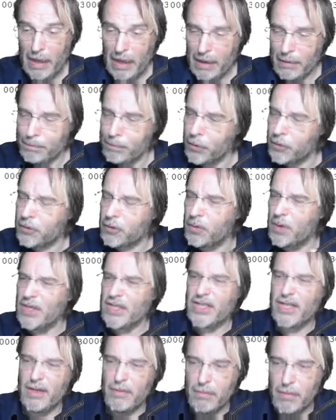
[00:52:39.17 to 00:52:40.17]
I put
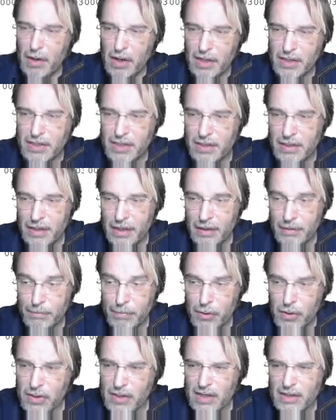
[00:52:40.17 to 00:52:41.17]
question marks in there
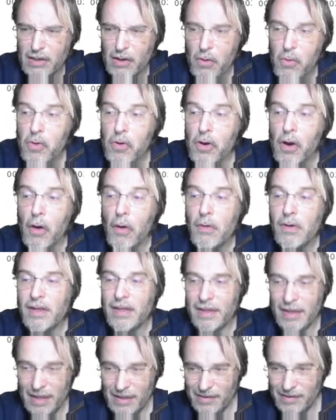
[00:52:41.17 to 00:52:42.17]
because I don't know
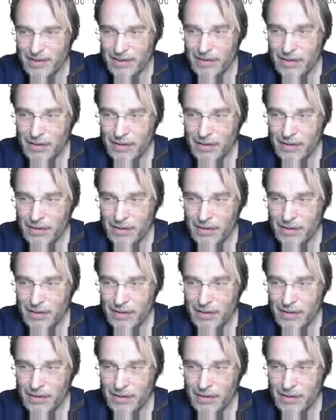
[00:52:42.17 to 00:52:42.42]
yet